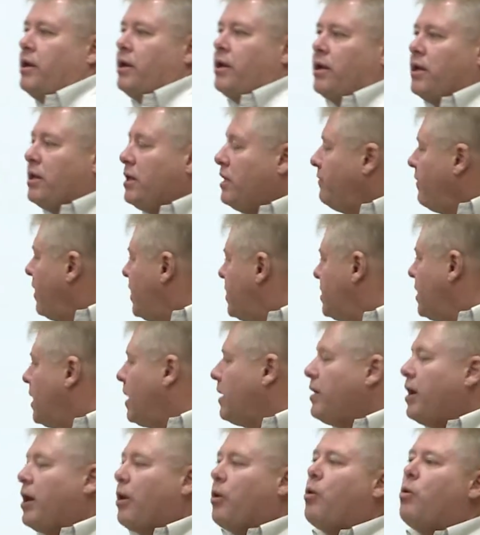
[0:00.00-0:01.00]
device down
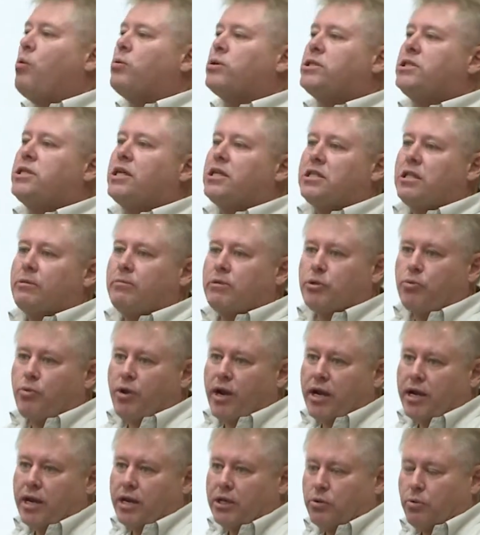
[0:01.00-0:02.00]
here, the whole system is
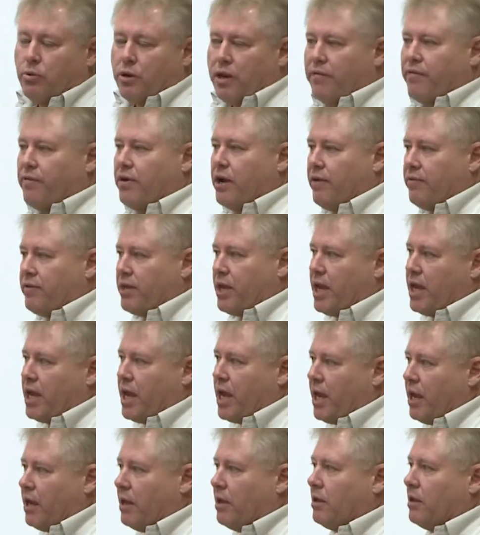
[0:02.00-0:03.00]
rated at 25
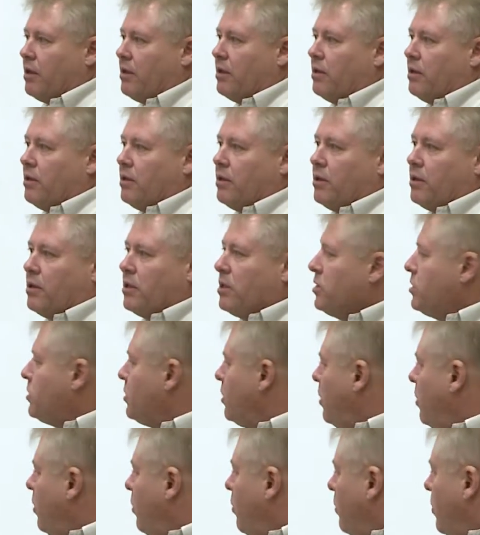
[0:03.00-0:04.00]
Ka.
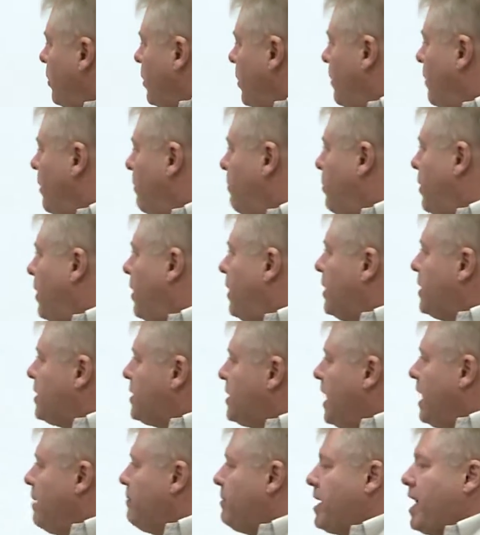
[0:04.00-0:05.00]
So you either put in the
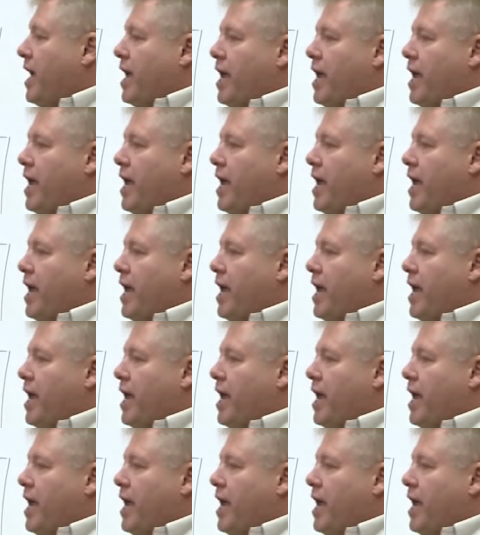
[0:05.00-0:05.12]
same Ka